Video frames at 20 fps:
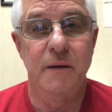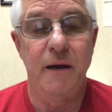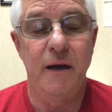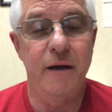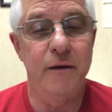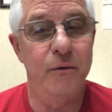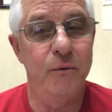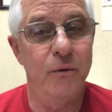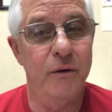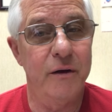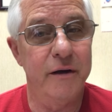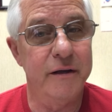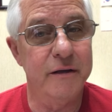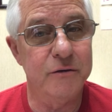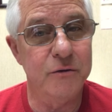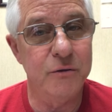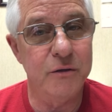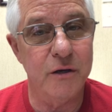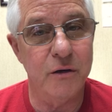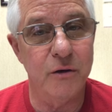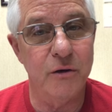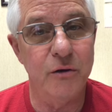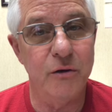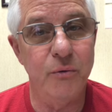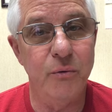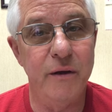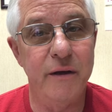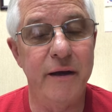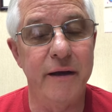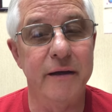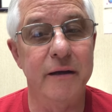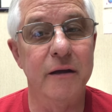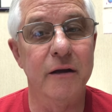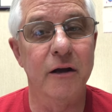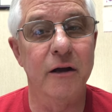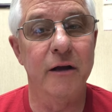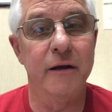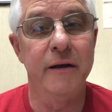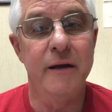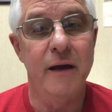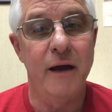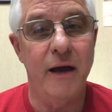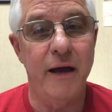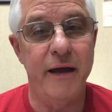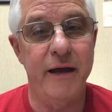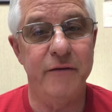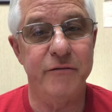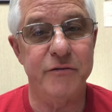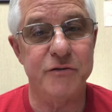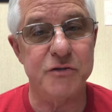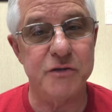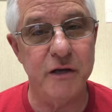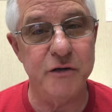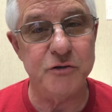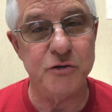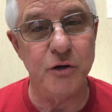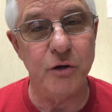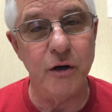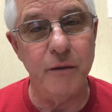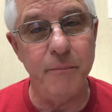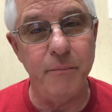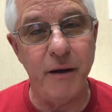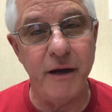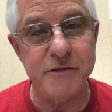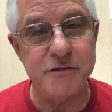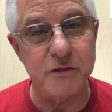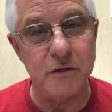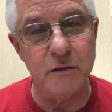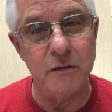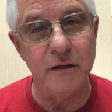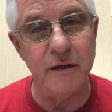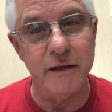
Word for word: I don't want to get too carried away. I get on, I have a stationary bicycle.